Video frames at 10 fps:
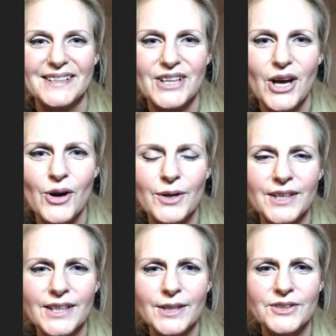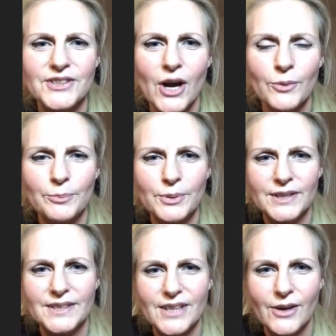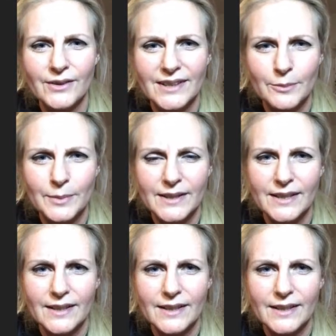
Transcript: No, put it down a little